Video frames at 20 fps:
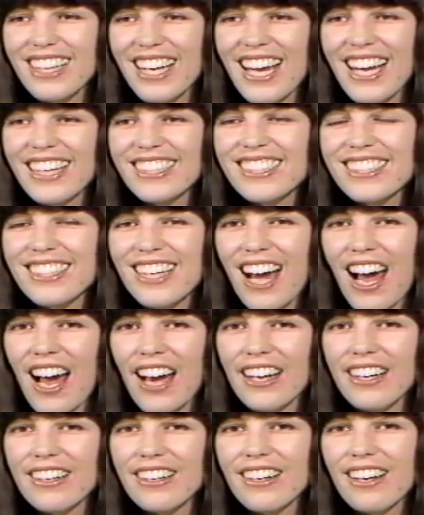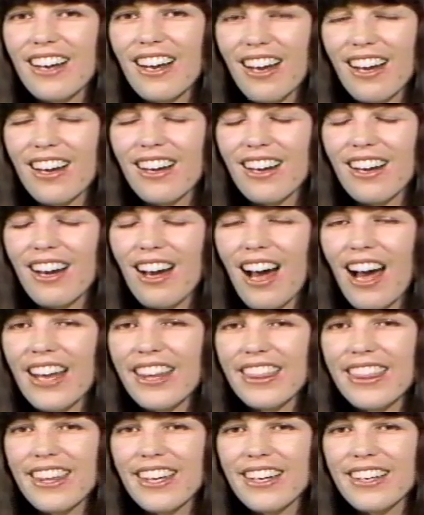Yes, I
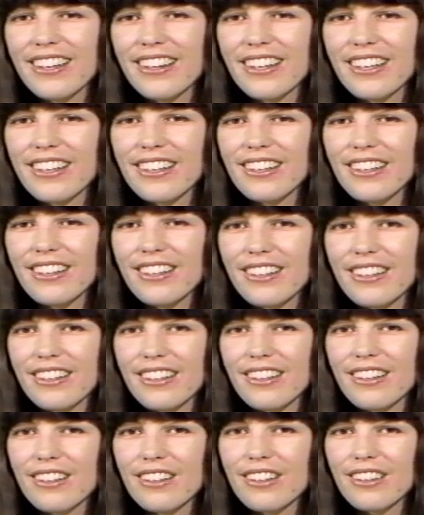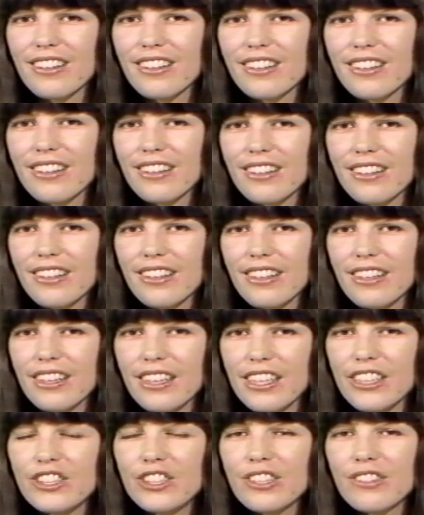I think that
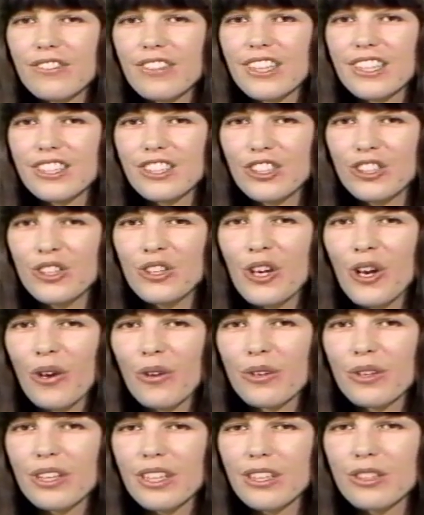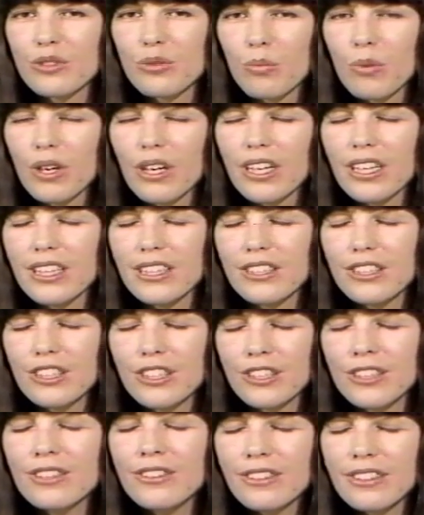each of us, you know, is working
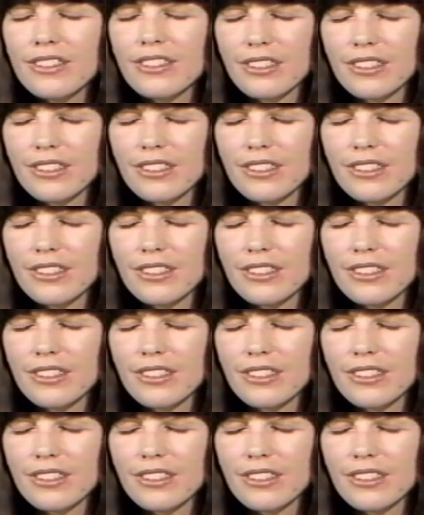too.